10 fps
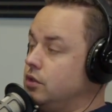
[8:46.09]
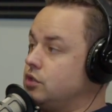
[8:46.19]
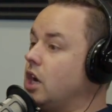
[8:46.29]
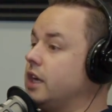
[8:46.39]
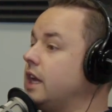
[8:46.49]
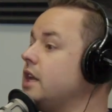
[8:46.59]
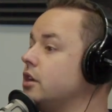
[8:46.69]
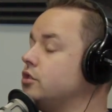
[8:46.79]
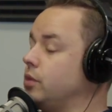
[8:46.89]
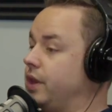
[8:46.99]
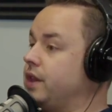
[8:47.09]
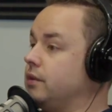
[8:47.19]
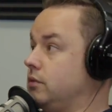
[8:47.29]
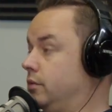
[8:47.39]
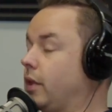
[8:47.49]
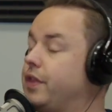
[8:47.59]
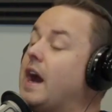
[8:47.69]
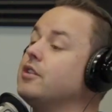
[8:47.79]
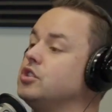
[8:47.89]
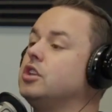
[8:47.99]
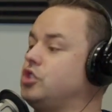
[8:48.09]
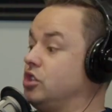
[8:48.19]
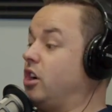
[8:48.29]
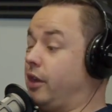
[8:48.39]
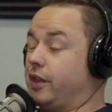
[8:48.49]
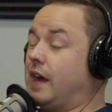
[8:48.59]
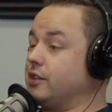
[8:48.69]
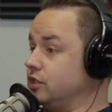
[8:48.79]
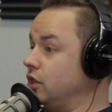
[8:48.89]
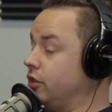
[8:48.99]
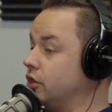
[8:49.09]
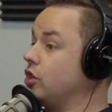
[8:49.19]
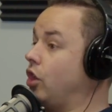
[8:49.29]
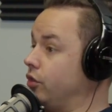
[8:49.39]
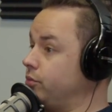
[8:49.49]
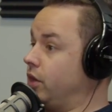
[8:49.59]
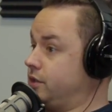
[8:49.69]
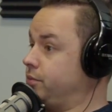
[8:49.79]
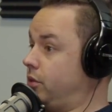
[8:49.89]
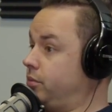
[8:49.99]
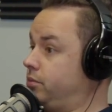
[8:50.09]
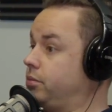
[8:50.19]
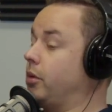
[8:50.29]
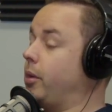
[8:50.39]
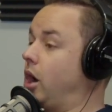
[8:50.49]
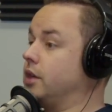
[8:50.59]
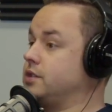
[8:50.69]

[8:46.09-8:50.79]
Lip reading: You're talking 800 to 1,000. Let's just call it $1,000 card price per box.